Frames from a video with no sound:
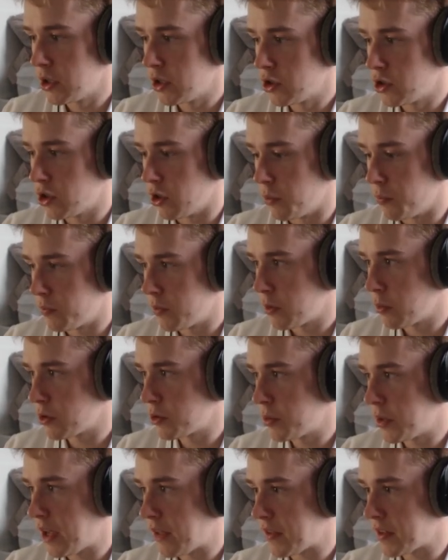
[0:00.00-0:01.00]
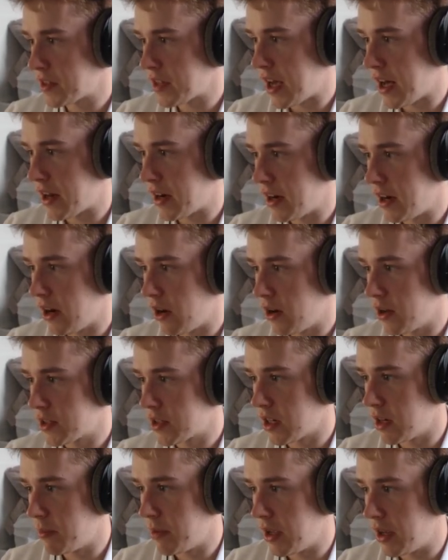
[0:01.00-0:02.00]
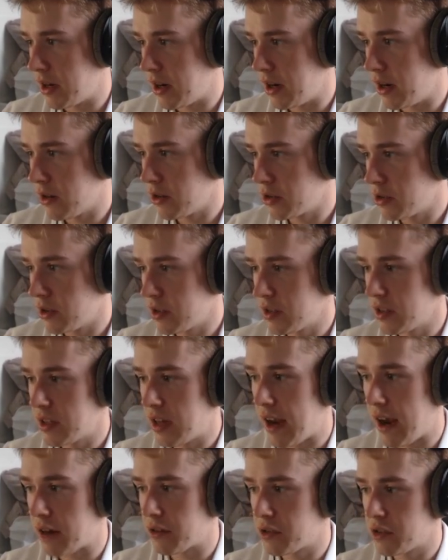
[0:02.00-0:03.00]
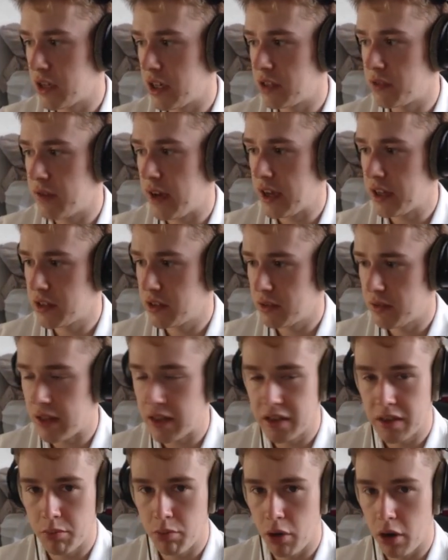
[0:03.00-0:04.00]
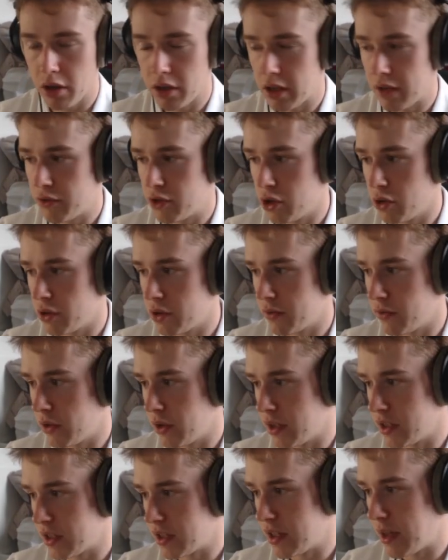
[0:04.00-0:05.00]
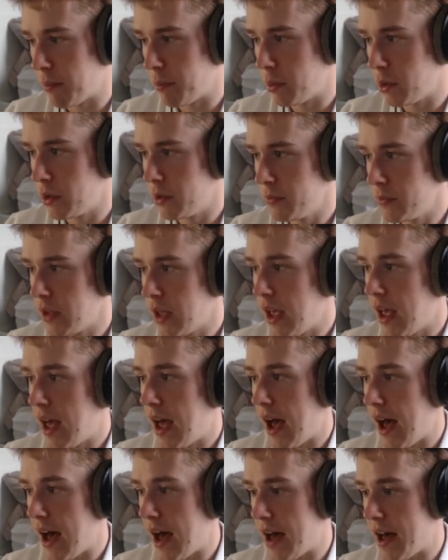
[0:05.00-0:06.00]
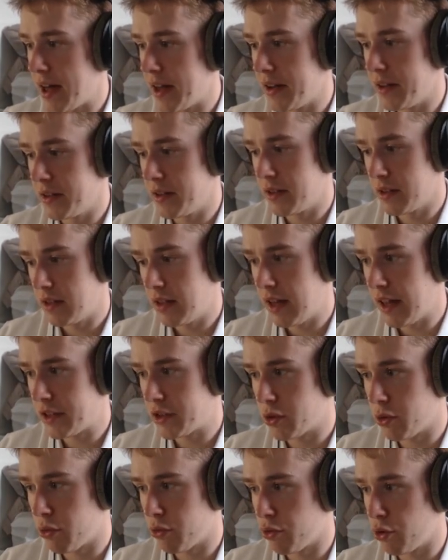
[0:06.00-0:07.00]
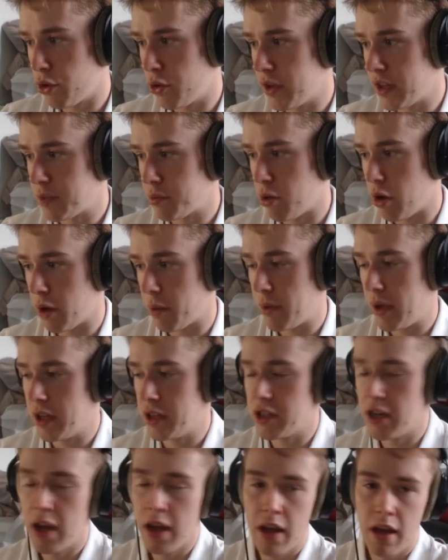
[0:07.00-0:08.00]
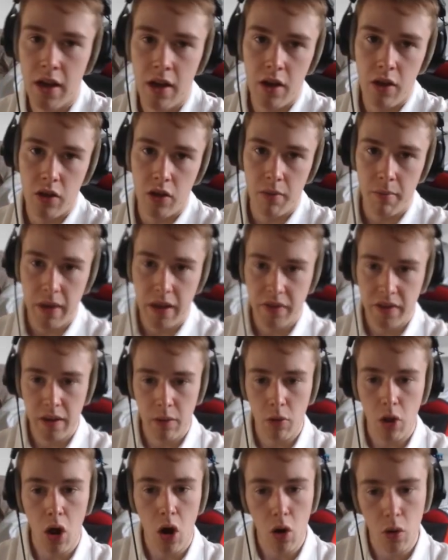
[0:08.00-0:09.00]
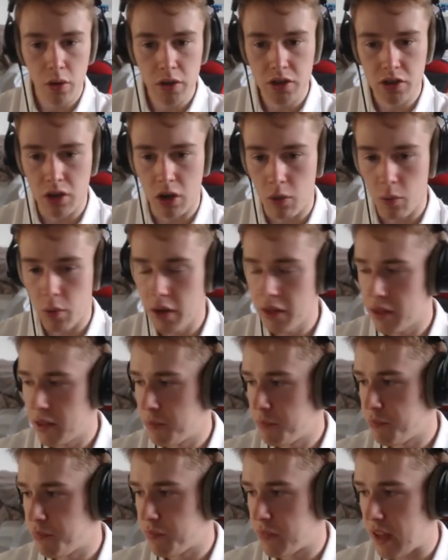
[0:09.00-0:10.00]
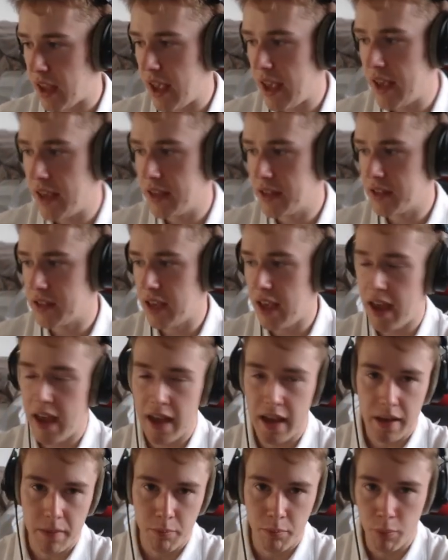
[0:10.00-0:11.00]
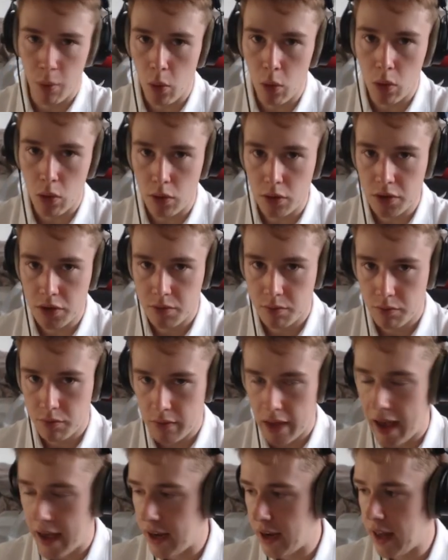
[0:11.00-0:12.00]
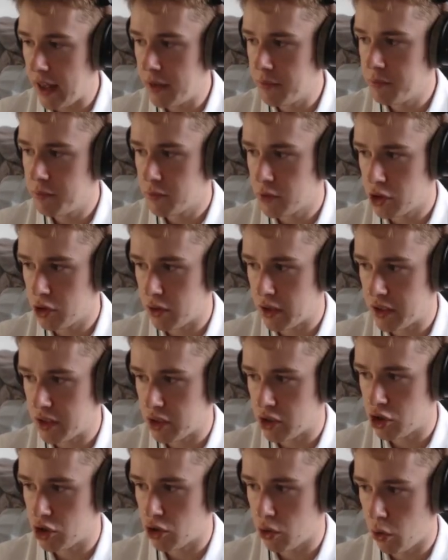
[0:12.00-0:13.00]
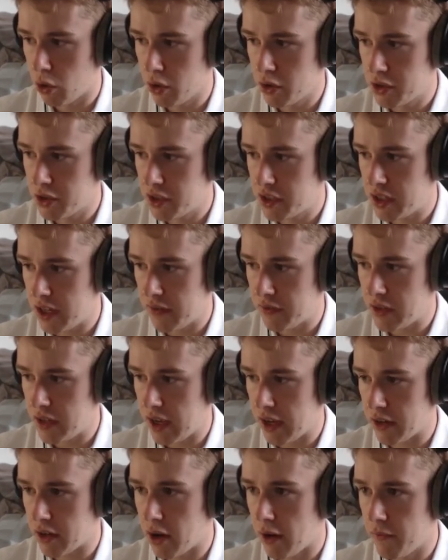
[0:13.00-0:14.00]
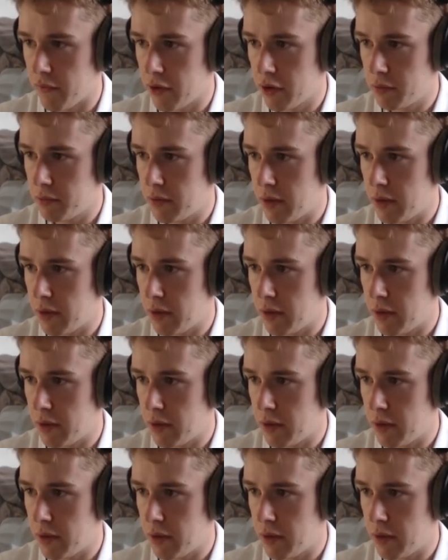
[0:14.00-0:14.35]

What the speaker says: So once we get this added here, it's going to be in here. So this is an exercise vest. That's the product that I've chosen for this example. And let's go through this product page. The main thing we'll always start with is a bold headline. So this is storage, safety, and comfort.